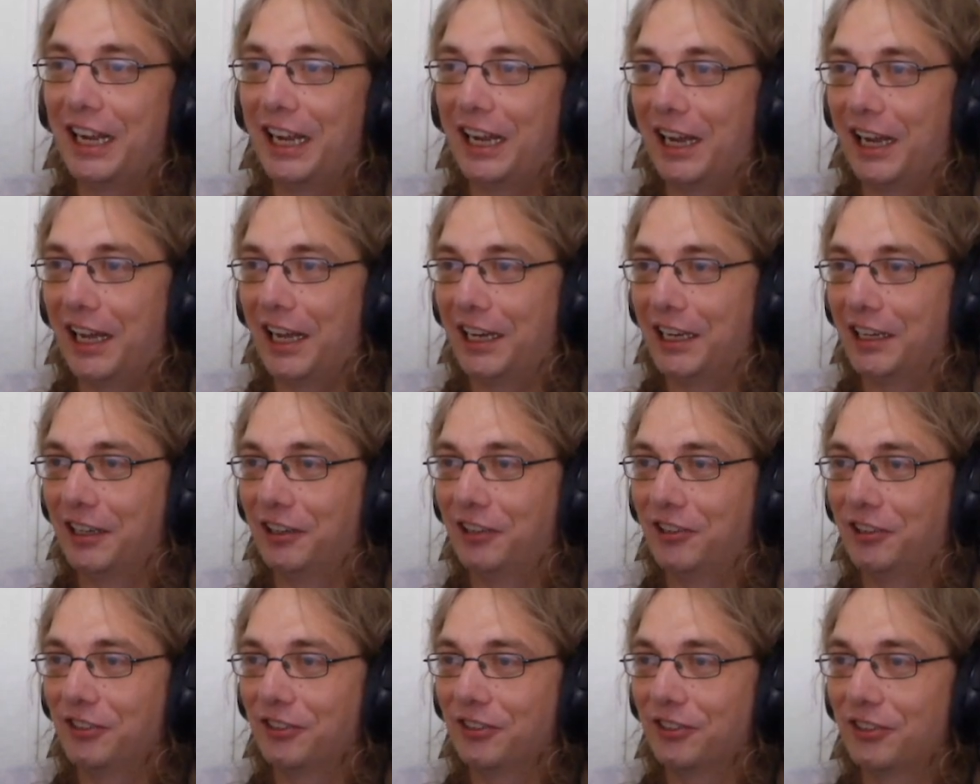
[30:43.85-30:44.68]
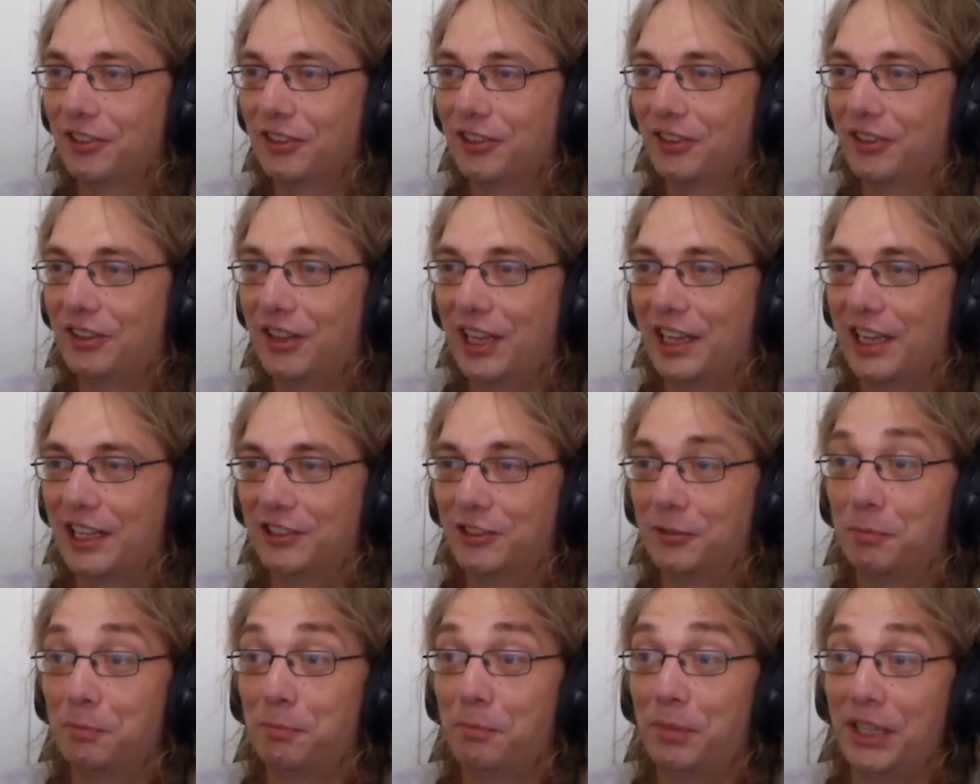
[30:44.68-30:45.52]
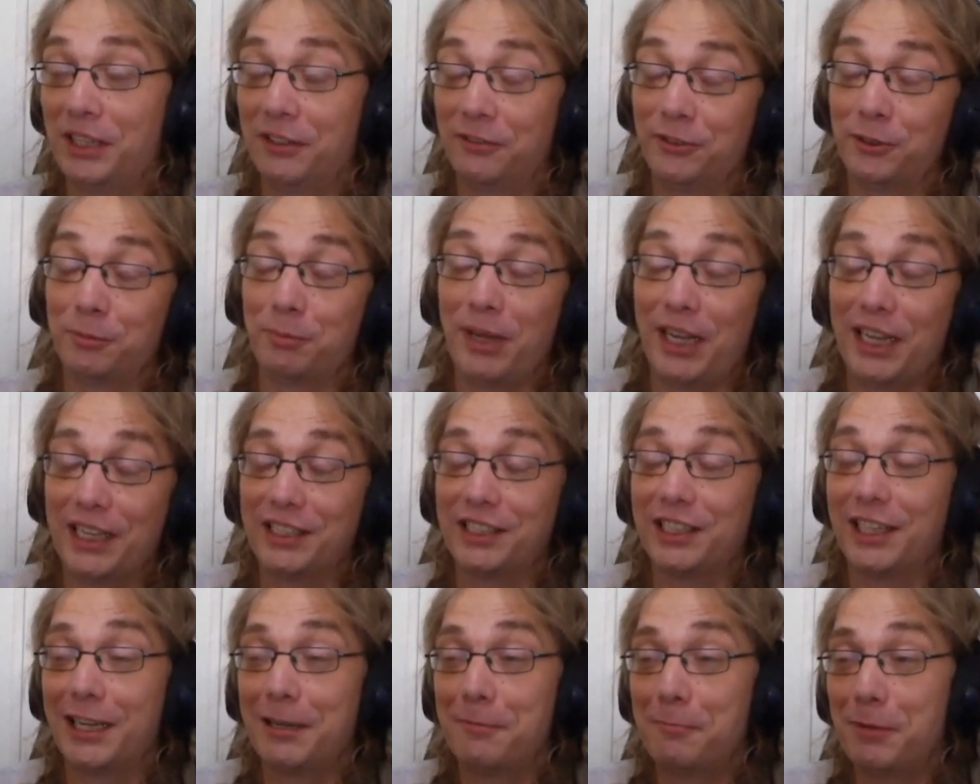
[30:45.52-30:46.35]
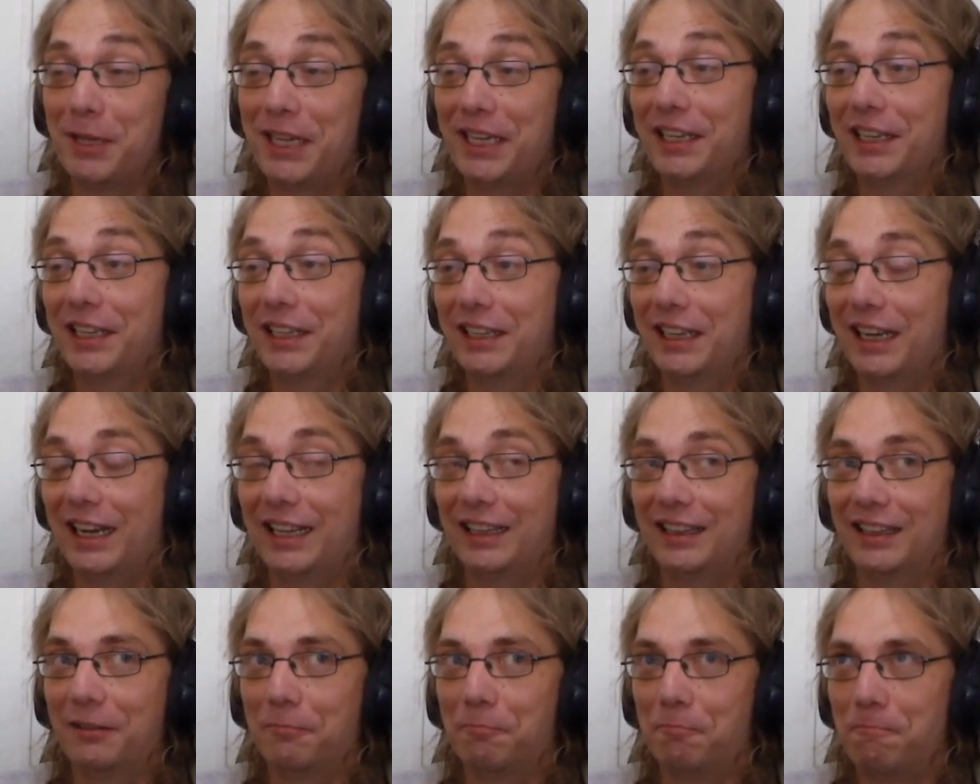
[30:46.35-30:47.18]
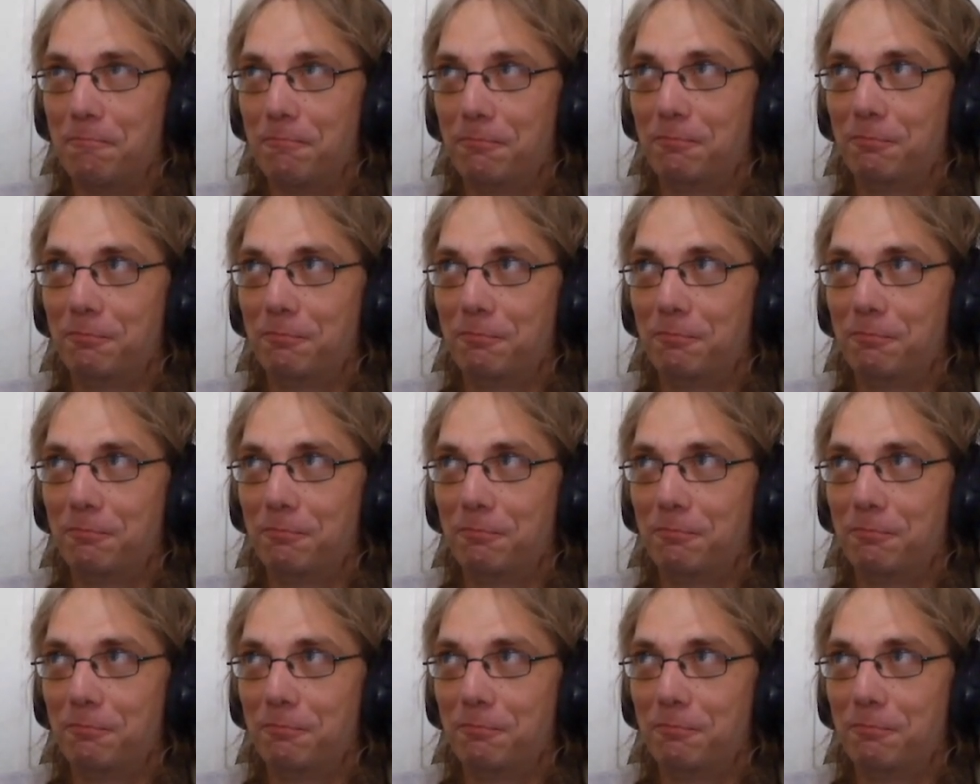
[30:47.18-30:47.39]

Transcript: and there's a bit of spare time here and the